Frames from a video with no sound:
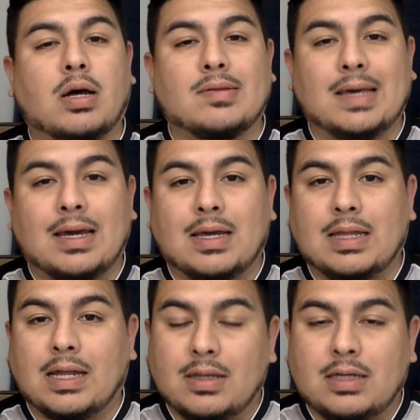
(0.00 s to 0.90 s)
attacking
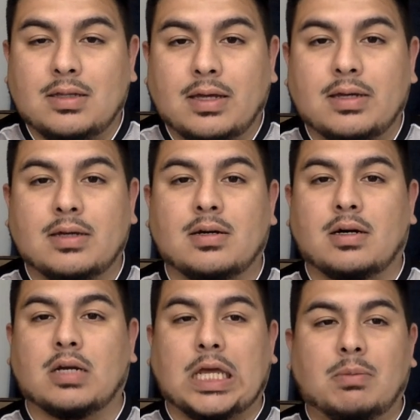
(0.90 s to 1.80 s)
that lead leg
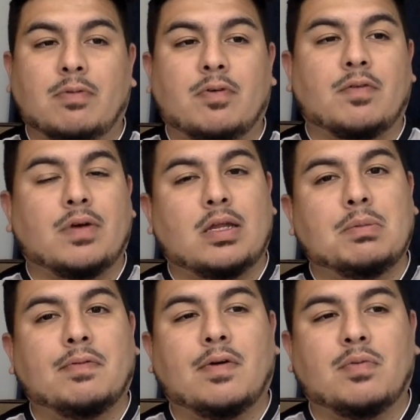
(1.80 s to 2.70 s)
on Imavov, and
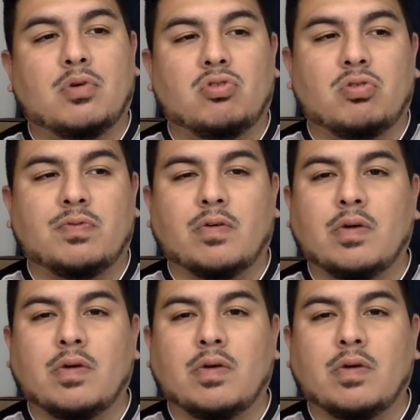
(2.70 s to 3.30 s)
Imavov was just